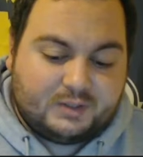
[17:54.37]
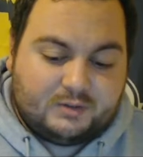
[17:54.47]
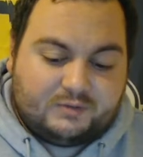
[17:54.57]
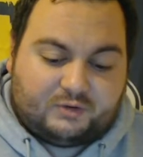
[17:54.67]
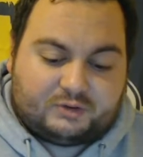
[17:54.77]

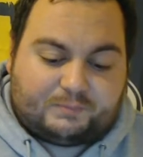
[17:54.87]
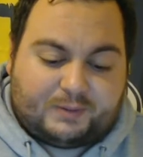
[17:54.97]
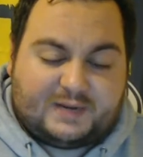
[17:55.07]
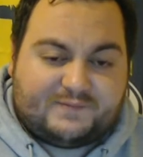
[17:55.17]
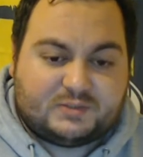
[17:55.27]
thought the
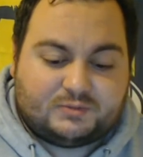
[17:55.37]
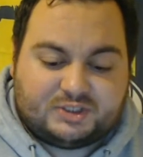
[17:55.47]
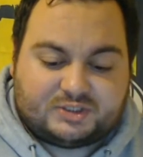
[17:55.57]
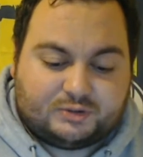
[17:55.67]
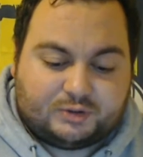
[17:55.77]
Panthers were
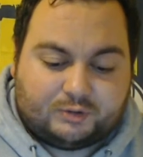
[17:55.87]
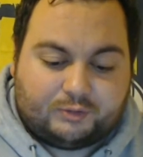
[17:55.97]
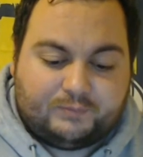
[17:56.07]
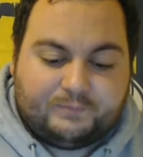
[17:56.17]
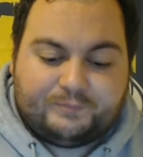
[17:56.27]
just too
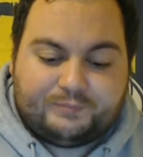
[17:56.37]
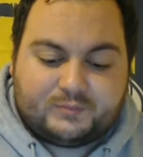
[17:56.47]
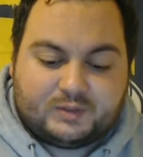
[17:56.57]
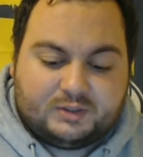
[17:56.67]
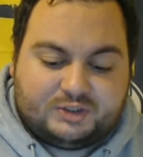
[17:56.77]
good.
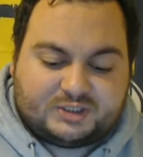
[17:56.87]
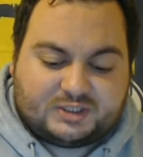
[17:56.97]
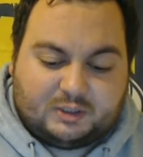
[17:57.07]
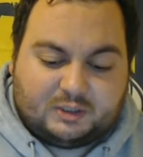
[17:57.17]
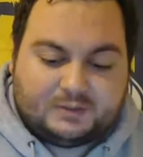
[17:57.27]
Just a
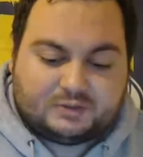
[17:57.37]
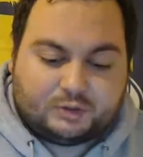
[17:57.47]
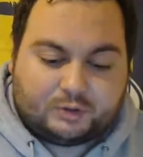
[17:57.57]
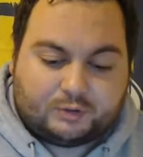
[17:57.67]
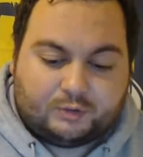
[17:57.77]
little bit
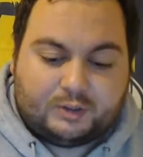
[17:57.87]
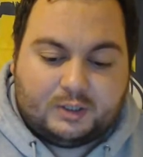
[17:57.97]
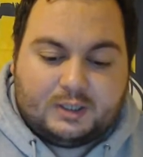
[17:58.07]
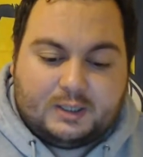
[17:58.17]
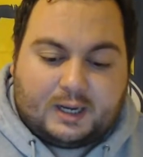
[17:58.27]
too good.
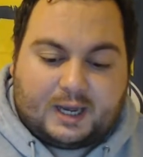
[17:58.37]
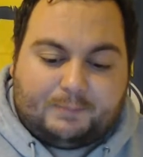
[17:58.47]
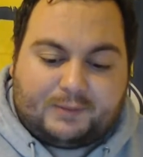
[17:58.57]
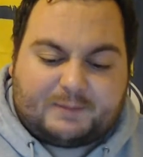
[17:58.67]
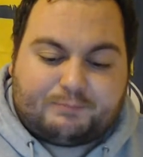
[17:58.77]

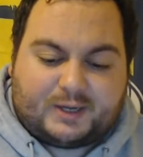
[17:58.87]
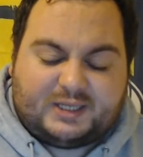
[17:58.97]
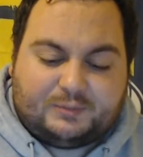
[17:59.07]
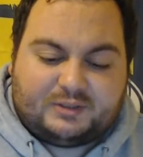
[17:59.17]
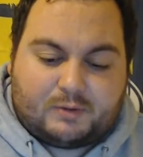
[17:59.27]
Blake Bradley
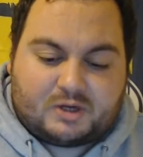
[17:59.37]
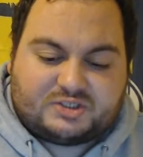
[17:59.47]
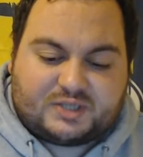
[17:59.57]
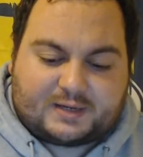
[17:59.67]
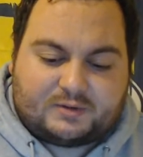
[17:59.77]
with the most
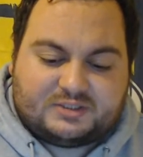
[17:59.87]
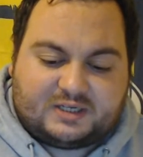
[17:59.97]
tackles at